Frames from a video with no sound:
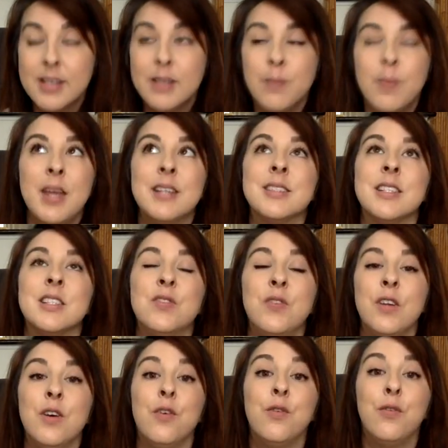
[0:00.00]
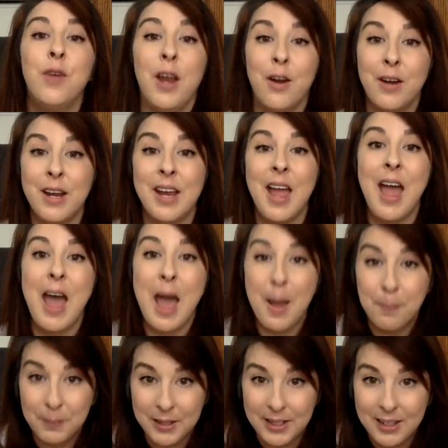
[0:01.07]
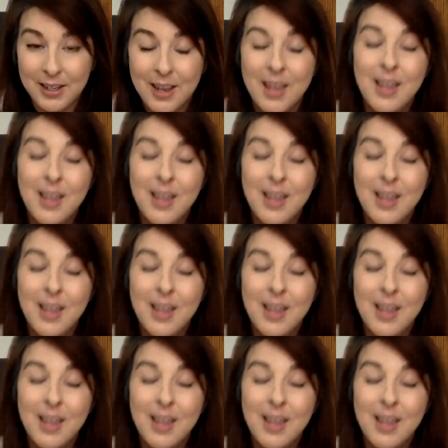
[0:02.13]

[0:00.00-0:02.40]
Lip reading: it makes us feel very happy